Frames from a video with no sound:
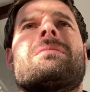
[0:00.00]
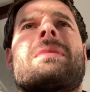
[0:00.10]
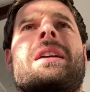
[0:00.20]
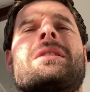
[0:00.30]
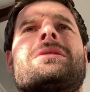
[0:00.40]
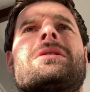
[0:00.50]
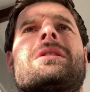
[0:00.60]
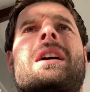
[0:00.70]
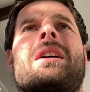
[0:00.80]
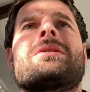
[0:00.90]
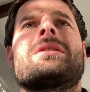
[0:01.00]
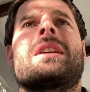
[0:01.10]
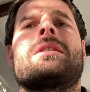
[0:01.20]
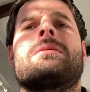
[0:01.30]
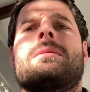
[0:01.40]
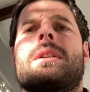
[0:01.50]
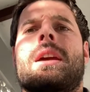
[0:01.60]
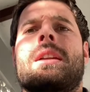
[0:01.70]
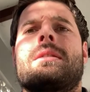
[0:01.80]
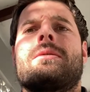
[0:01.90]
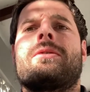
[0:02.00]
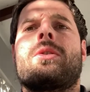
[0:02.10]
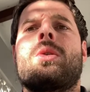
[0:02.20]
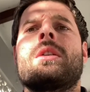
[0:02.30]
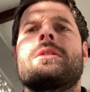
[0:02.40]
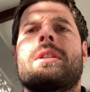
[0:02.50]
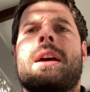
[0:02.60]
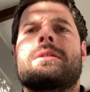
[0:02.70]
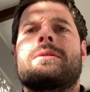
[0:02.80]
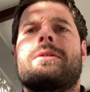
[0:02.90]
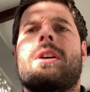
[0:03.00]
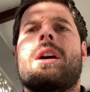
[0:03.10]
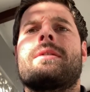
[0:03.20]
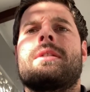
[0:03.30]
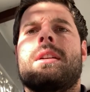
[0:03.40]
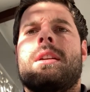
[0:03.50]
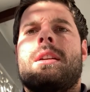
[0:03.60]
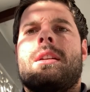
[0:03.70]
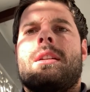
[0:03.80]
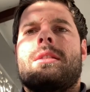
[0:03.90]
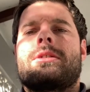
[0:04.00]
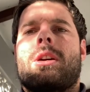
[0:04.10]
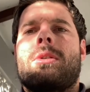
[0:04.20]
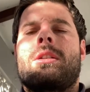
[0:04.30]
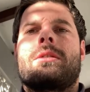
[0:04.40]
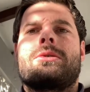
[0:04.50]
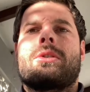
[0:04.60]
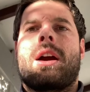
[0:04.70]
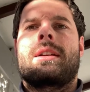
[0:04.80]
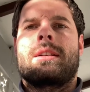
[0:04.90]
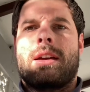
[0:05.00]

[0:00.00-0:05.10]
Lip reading: back in 2004, 2005. So I went on the drug.